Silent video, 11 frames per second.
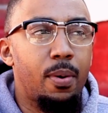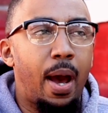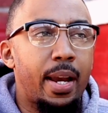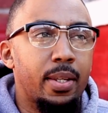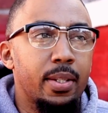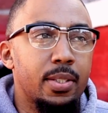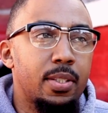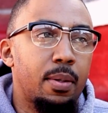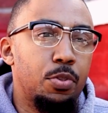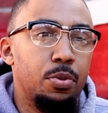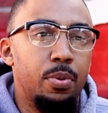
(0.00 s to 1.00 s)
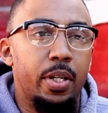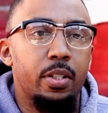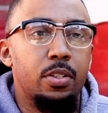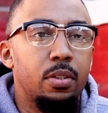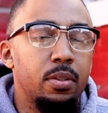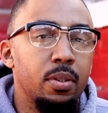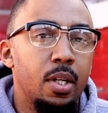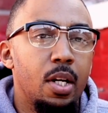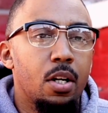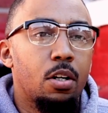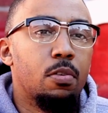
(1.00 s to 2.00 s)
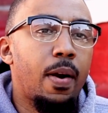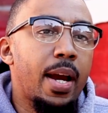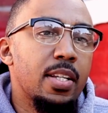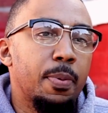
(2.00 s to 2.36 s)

I can accept you into Christ,